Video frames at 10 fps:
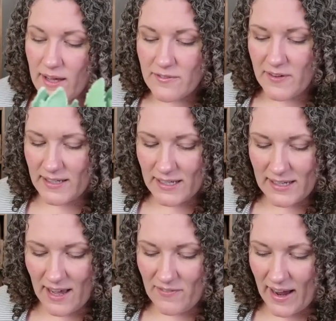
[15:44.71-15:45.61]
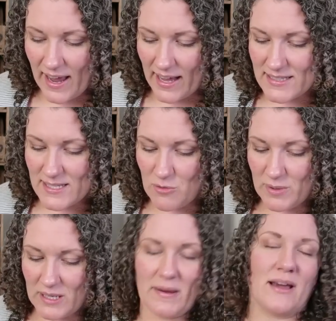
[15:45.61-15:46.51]
Funny enough, I had
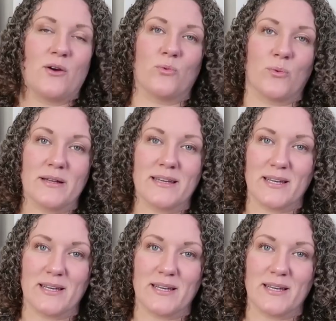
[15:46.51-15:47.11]
somebody make a really